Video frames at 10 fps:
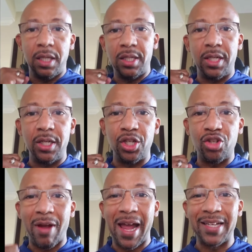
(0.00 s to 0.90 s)
is to
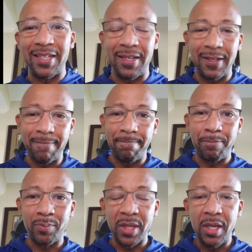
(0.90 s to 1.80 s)
distract it.
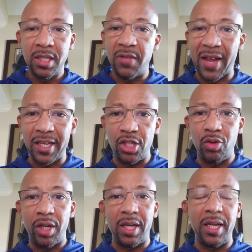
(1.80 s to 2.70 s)
See, if I can get
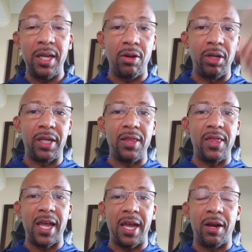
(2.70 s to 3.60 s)
you looking here,
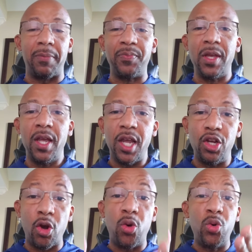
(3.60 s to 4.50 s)
looking there,
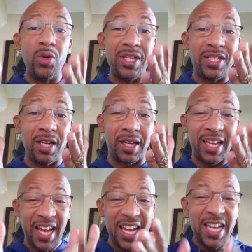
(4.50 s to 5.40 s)
and you know who is the
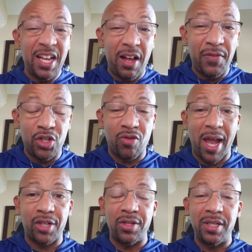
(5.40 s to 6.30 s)
king of
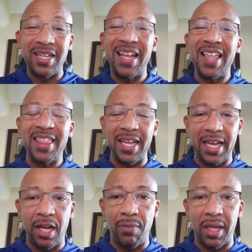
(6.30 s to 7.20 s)
distractions? The
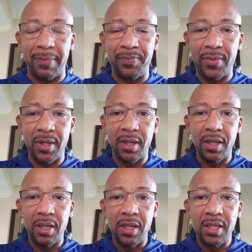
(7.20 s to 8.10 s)
enemy.
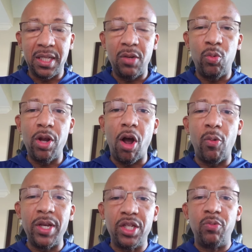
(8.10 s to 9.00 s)
See, we
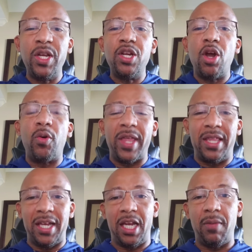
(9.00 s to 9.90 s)
know that
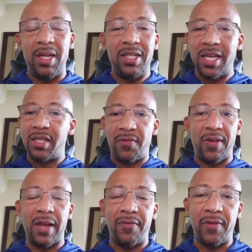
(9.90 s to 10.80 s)
the enemy doesn't
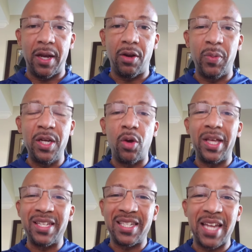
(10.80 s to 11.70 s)
fight fair. We know
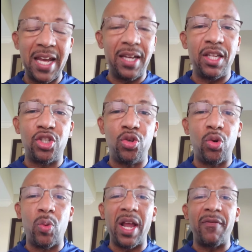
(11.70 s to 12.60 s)
that Satan is
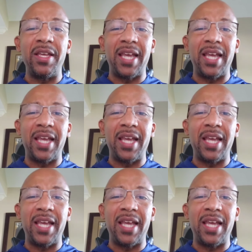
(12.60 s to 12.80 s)
doing whatever he